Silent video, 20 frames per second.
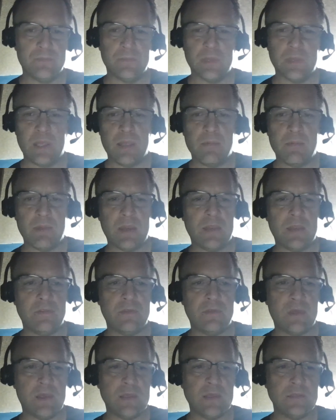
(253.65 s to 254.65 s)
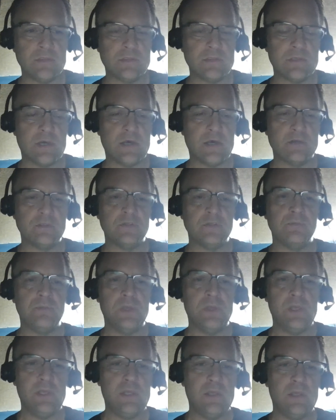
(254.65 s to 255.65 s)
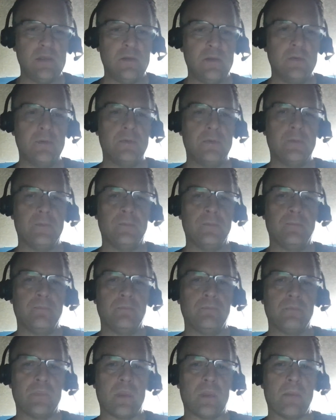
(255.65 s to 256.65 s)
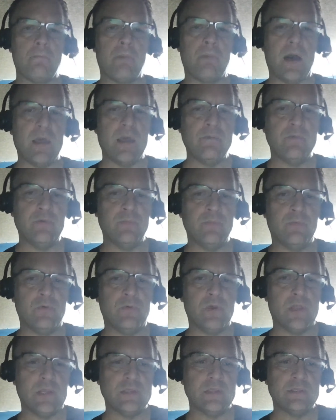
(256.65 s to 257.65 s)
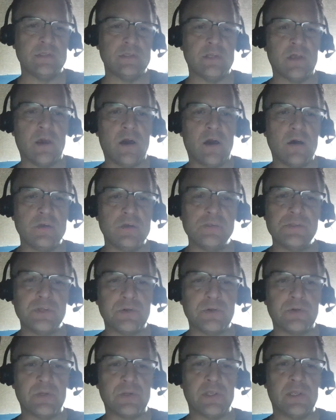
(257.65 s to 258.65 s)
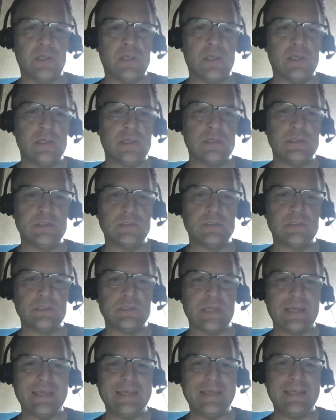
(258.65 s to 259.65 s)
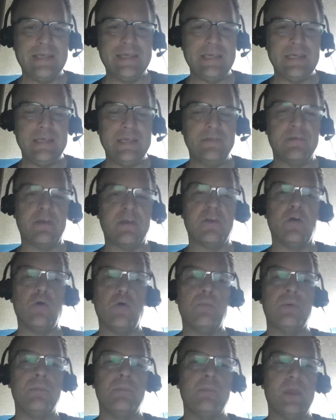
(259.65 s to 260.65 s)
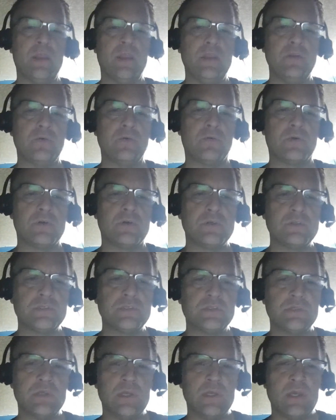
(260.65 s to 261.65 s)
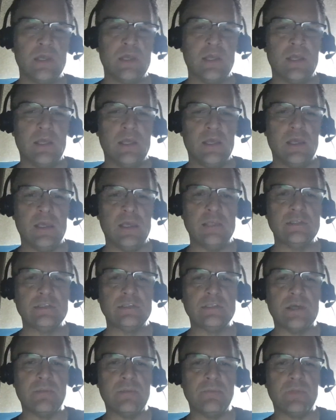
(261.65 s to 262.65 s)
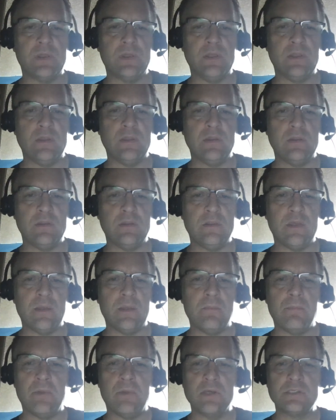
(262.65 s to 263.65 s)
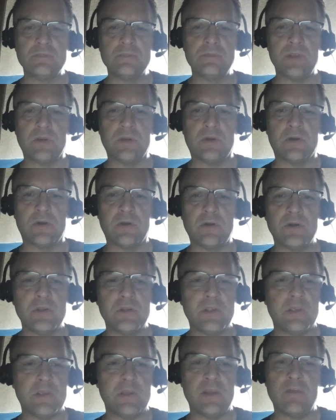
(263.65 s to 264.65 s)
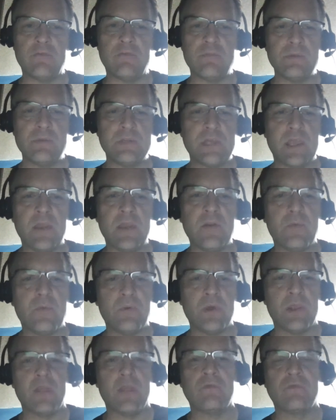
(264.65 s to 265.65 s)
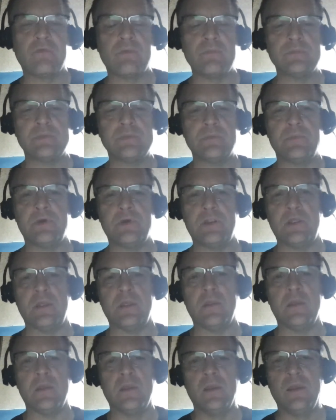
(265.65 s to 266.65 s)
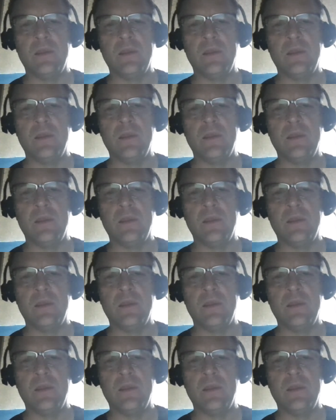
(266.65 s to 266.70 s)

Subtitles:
became many things. To me, my viewpoint is that a college degree is a key that can open many doors. It's something that must be earned and can never be taken away from somebody.